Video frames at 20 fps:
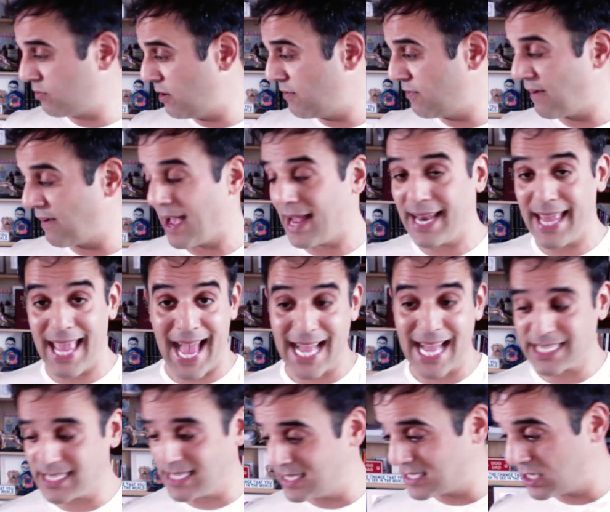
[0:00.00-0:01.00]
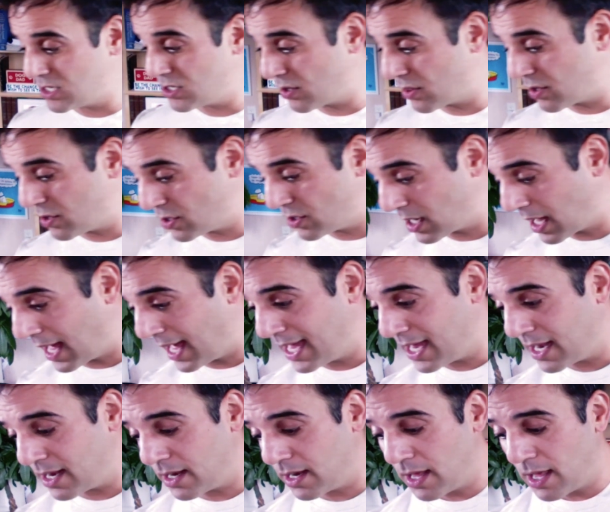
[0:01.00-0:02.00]
fatty acids into their
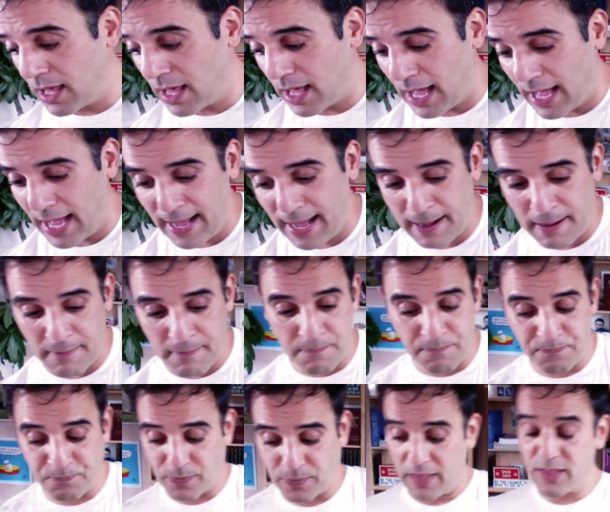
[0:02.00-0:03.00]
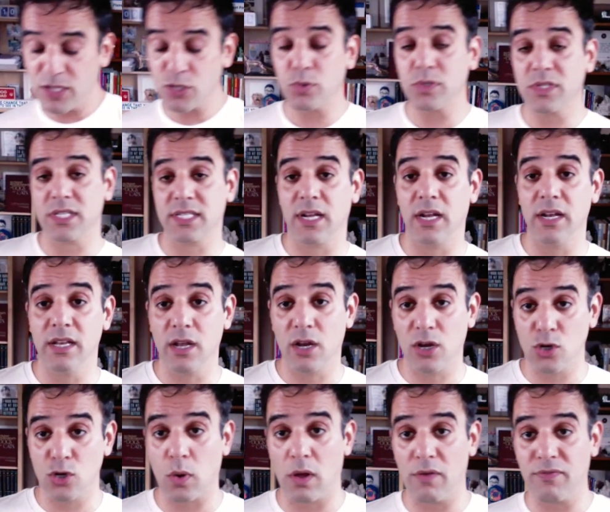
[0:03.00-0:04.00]
diet, and this was a study done on
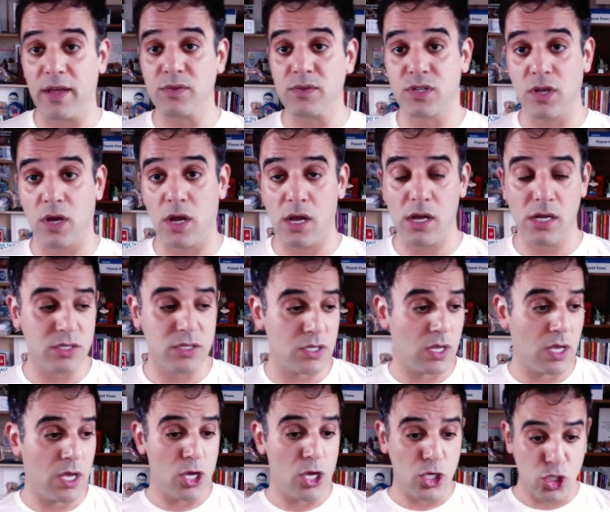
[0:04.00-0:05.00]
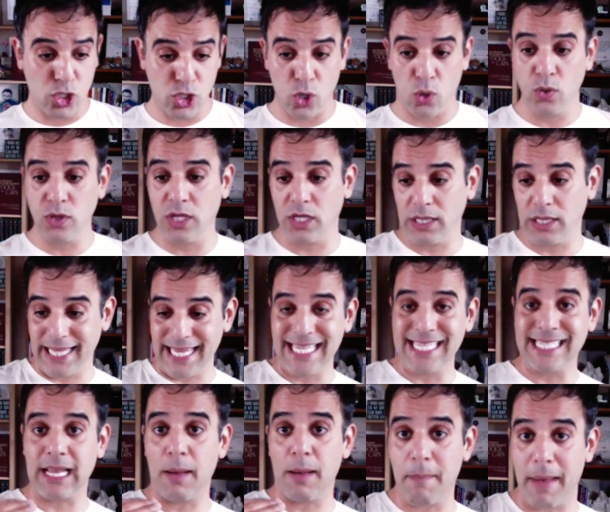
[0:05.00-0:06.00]
12,000 dogs, showed the least
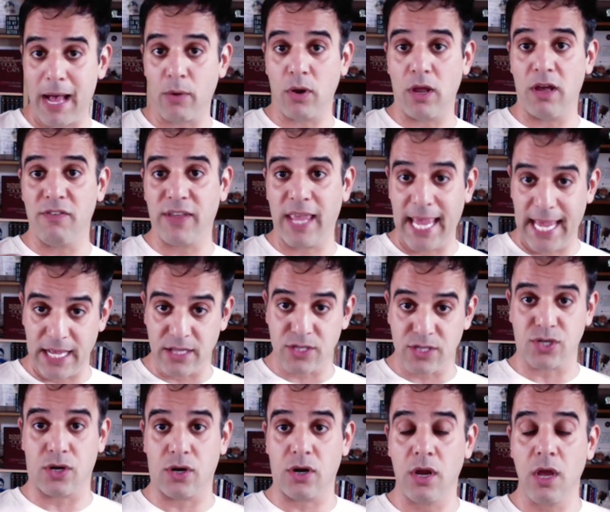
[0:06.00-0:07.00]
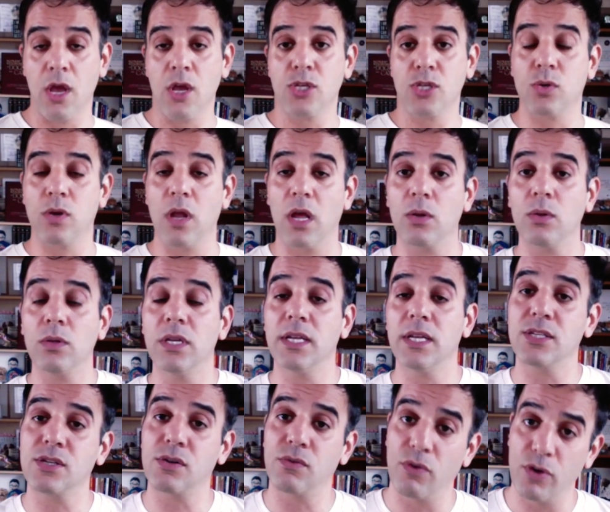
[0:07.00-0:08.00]
amount of cancer. So not only
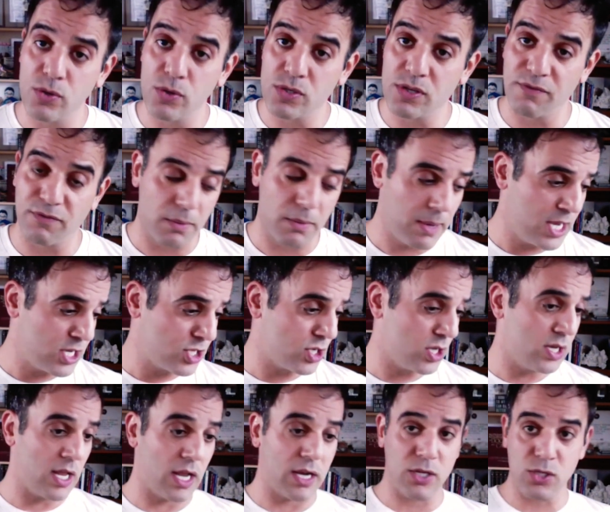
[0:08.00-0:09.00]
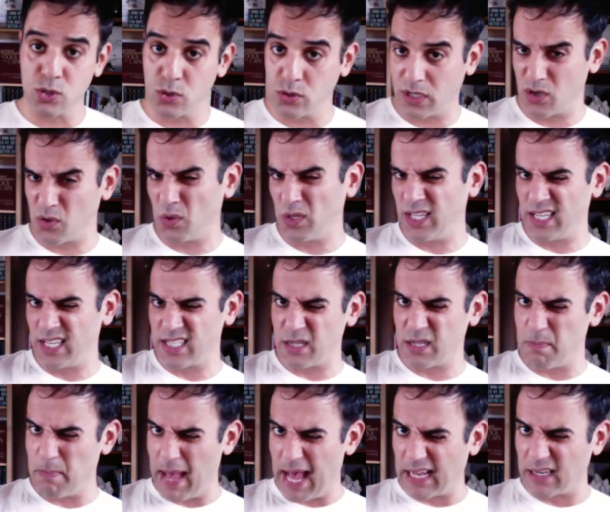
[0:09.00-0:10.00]
does it reduce inflammation, not only does it
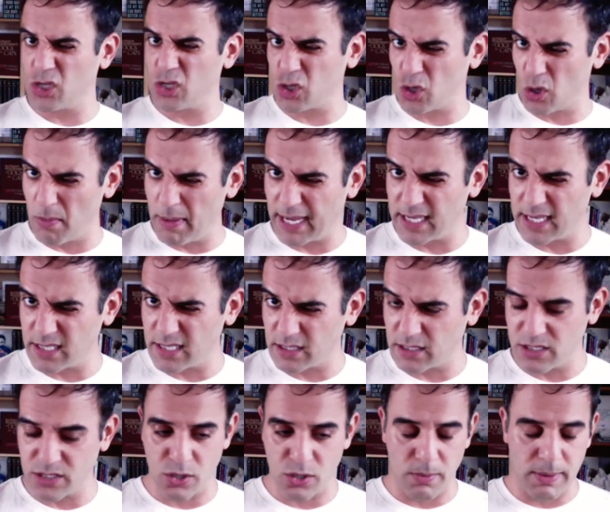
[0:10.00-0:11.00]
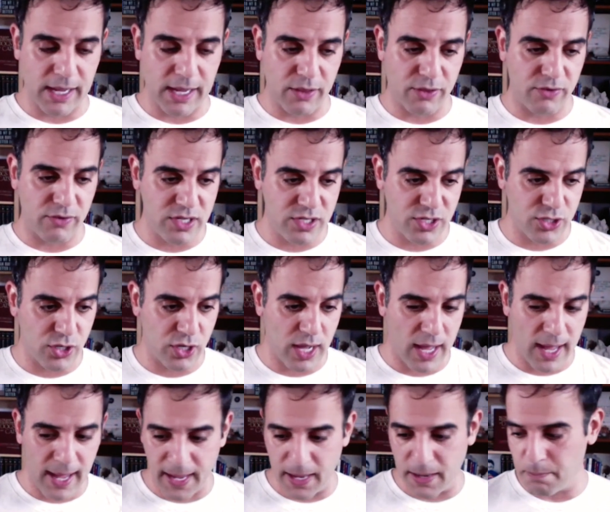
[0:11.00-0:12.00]
balance your omega-6s and omega-3s in your
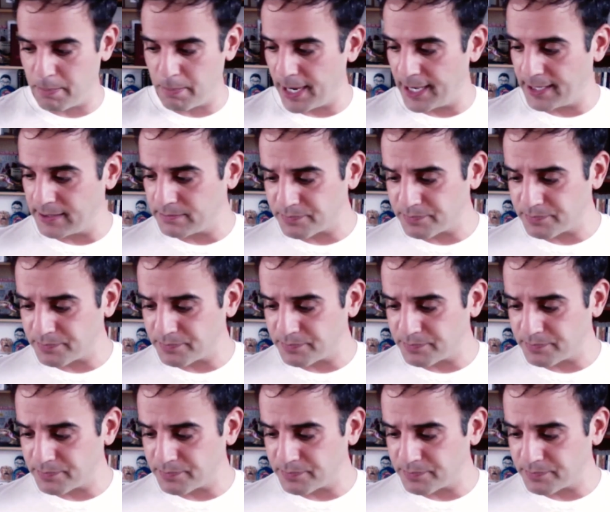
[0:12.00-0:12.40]
diet, but